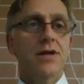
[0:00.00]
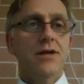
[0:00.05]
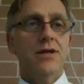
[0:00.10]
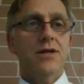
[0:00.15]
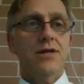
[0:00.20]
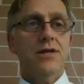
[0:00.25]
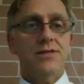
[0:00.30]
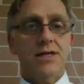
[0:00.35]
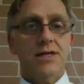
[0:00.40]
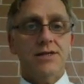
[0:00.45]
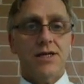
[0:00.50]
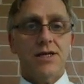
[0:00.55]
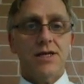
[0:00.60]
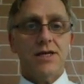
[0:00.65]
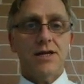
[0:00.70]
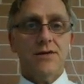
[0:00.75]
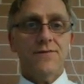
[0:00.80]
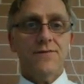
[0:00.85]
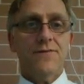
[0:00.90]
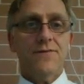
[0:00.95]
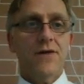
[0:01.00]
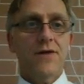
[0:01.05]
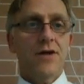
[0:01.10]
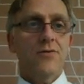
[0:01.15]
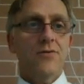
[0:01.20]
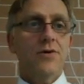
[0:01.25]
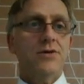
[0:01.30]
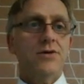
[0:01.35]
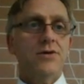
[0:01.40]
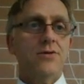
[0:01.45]
It's easy enough.
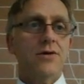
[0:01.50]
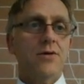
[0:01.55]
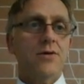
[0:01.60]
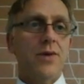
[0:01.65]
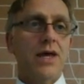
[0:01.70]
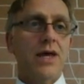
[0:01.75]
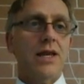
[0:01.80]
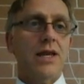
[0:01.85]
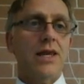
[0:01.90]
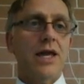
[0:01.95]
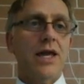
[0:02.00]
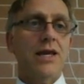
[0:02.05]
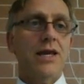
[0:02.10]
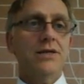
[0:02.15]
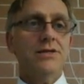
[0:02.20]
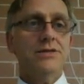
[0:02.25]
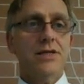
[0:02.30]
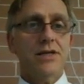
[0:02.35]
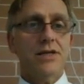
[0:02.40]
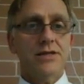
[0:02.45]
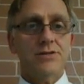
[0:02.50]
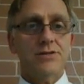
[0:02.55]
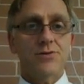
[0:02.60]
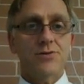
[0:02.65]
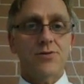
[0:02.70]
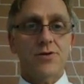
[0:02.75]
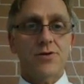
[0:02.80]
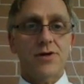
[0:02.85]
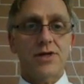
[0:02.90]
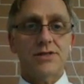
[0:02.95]
We're talking about a ladder, so let's
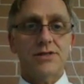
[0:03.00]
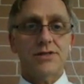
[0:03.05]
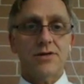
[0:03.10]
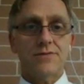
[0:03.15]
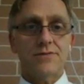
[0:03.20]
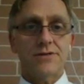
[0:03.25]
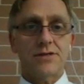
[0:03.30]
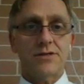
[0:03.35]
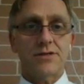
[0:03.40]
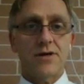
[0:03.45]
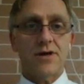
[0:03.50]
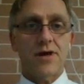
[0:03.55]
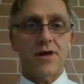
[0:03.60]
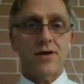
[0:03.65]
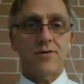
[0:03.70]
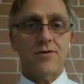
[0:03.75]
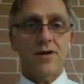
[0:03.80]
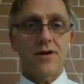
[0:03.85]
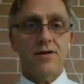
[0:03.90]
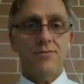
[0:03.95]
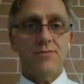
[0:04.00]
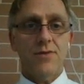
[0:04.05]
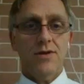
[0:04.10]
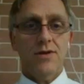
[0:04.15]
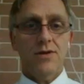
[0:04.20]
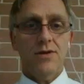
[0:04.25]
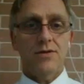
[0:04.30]
draw ourselves a diagram.